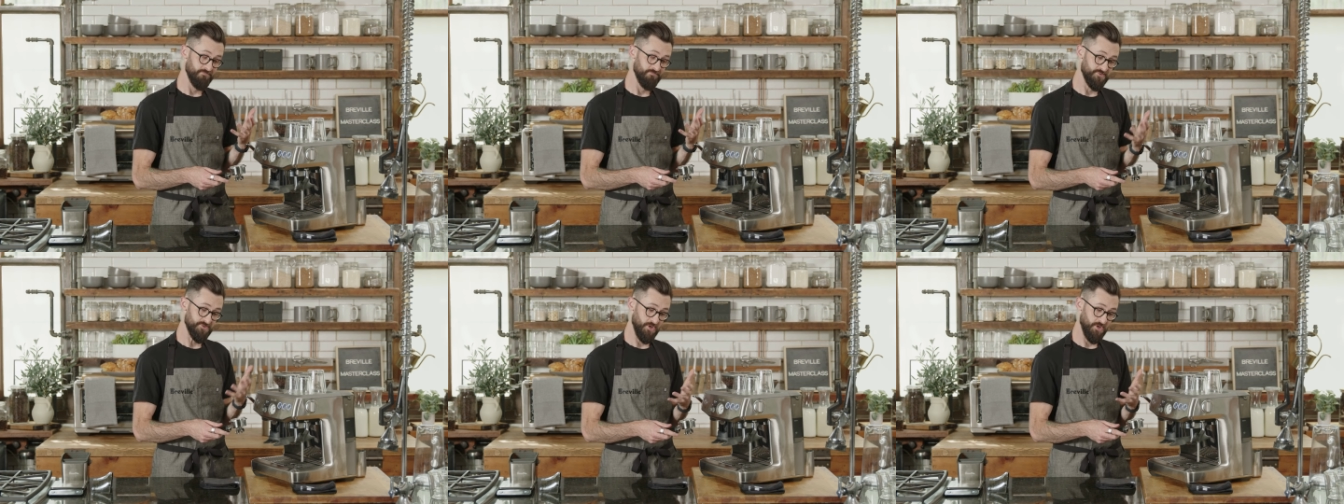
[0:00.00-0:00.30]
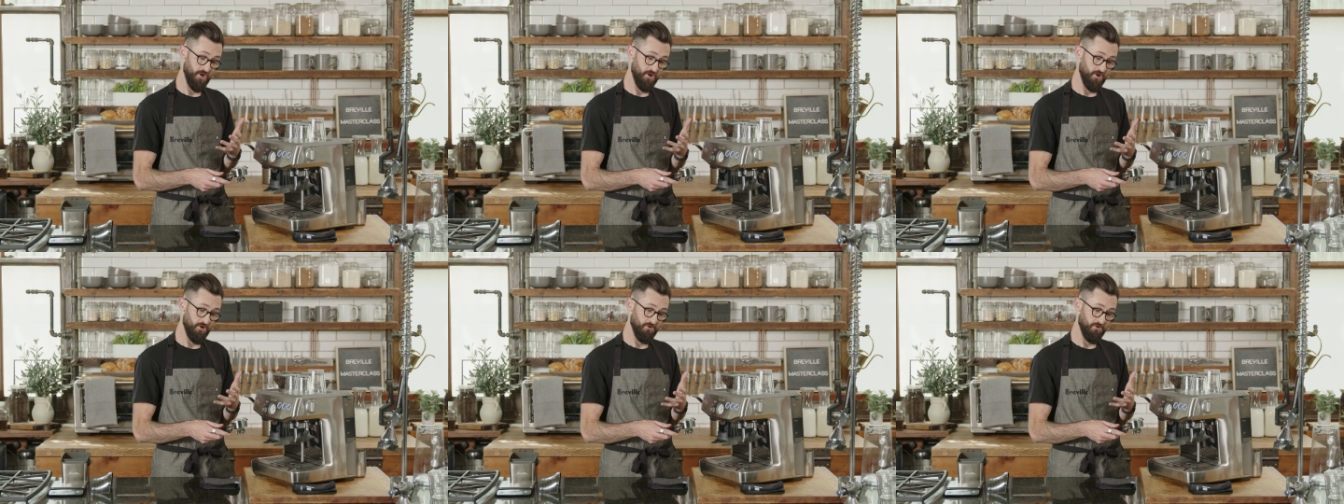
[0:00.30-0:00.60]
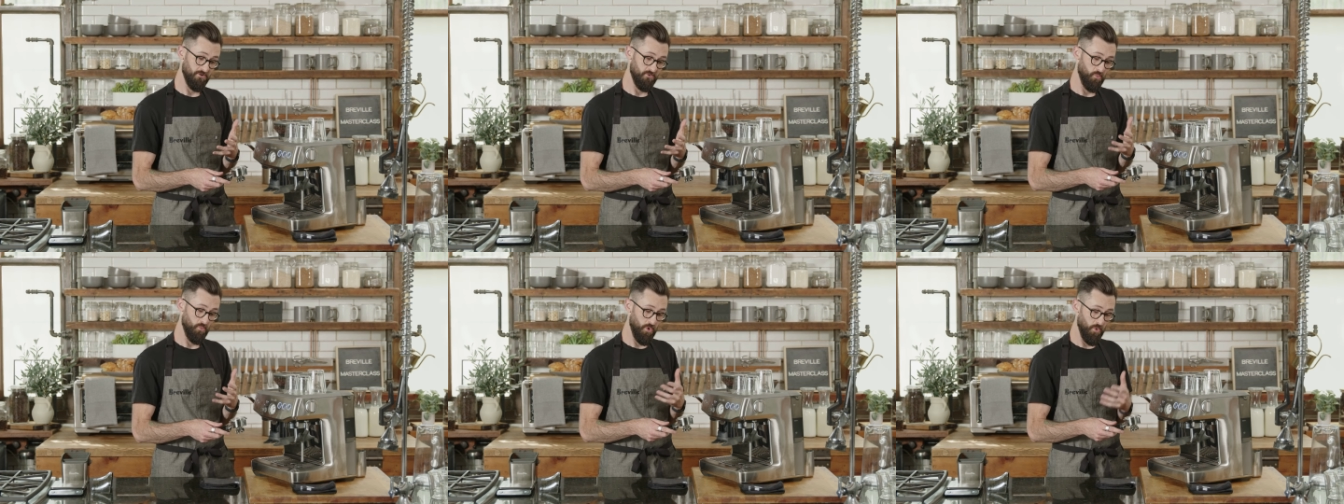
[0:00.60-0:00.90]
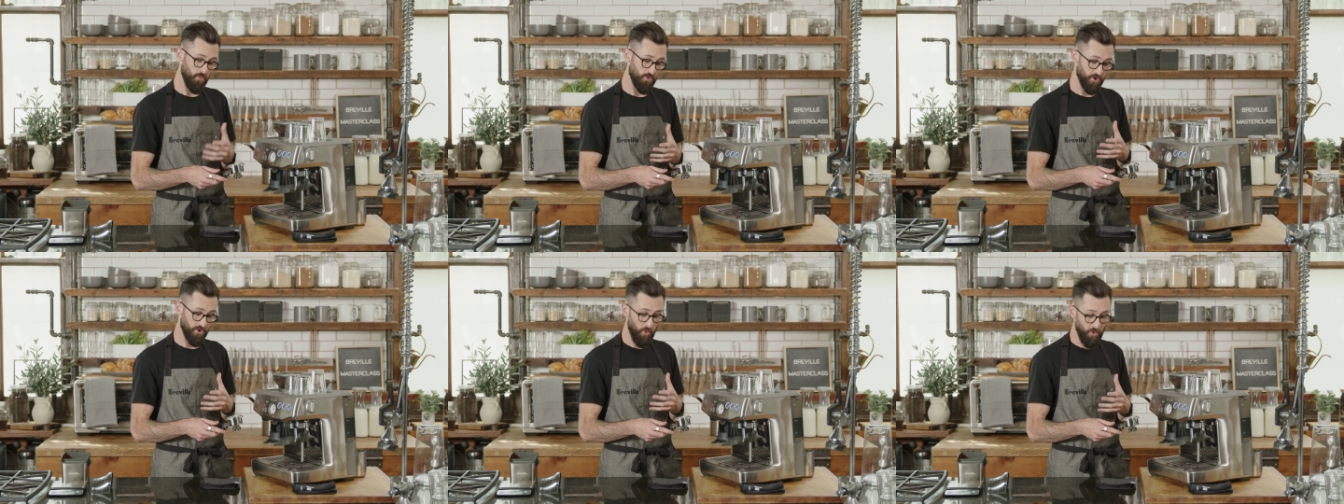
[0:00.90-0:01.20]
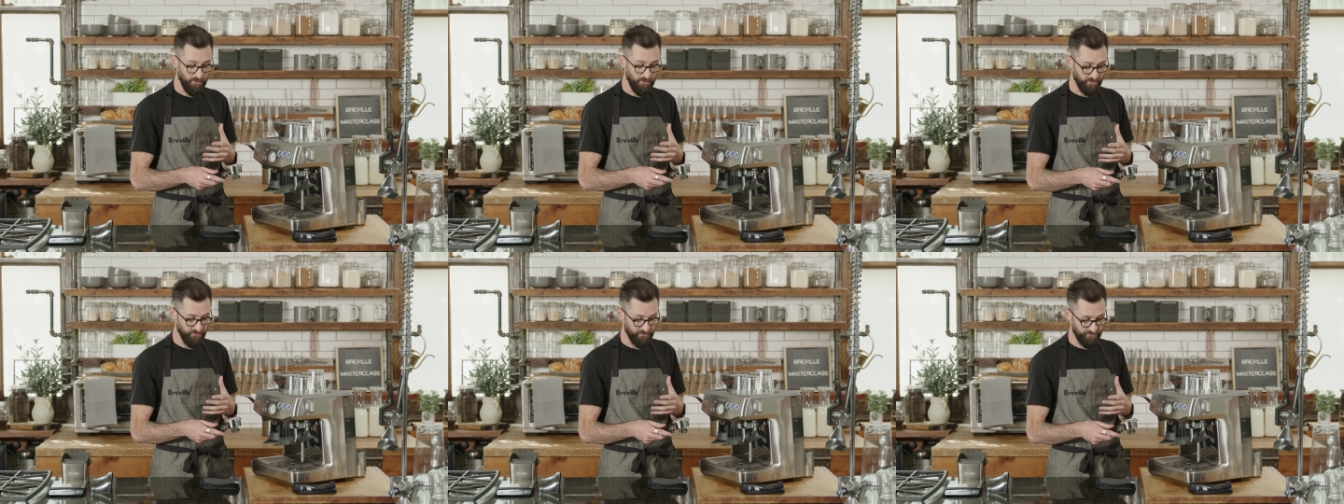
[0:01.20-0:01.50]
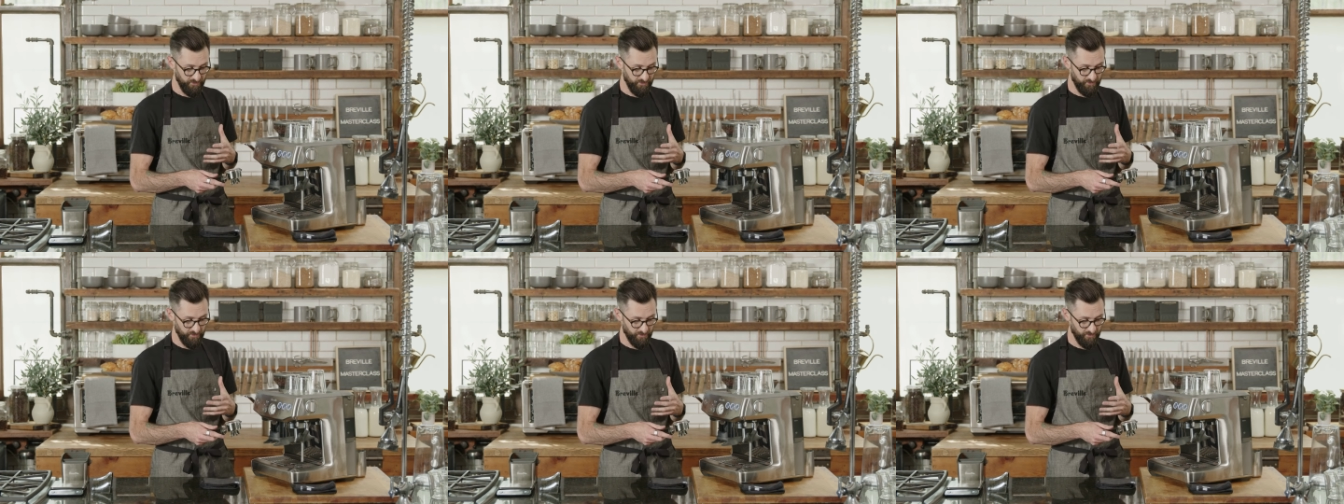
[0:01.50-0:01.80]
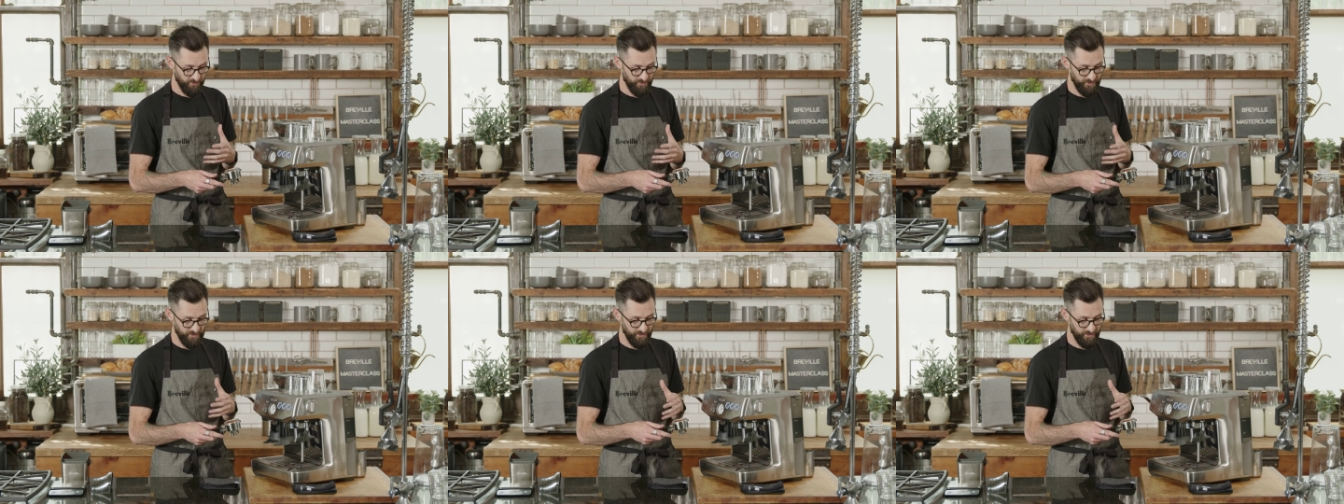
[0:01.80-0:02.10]
So what we're going to
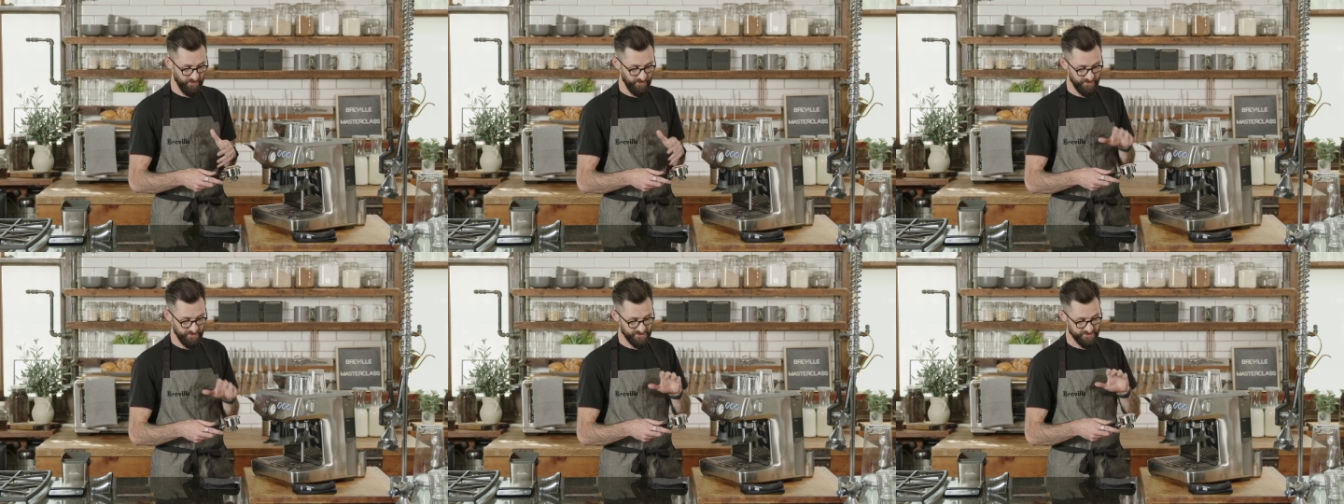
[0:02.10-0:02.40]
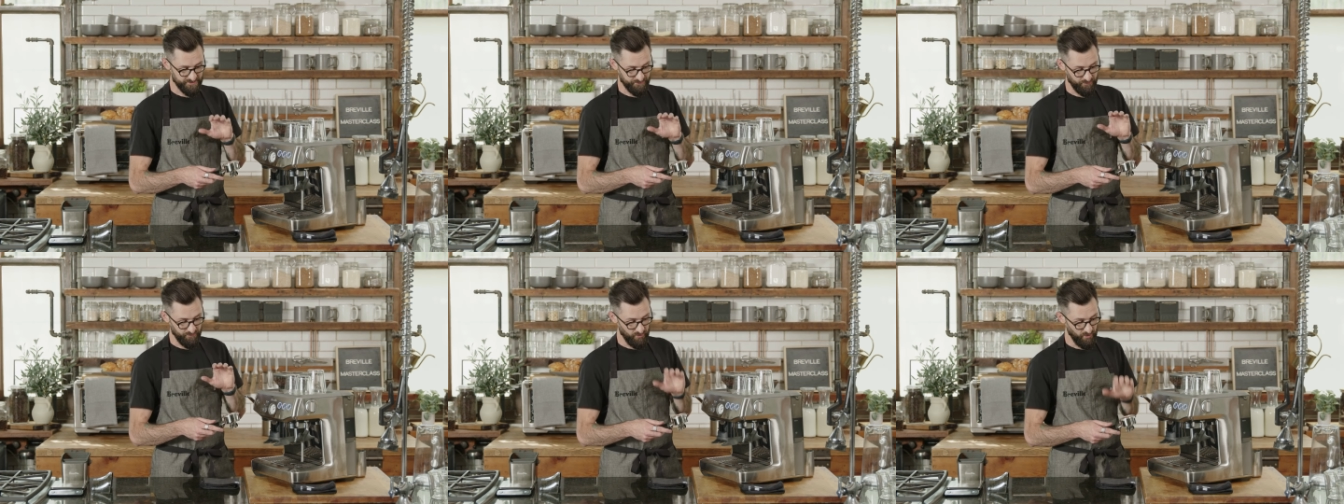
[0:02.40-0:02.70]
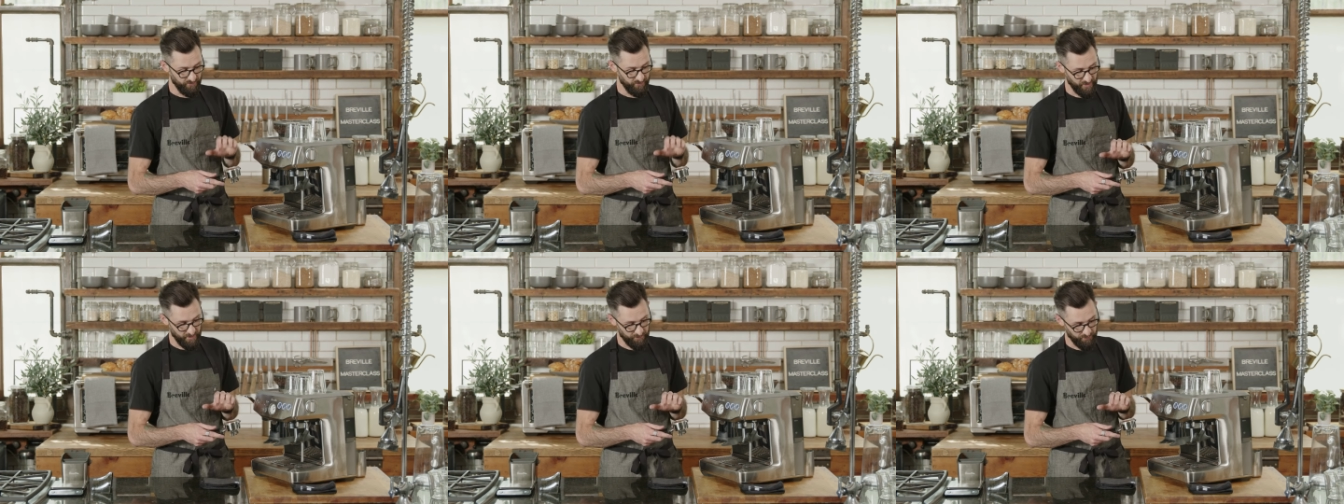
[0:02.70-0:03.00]
do is move our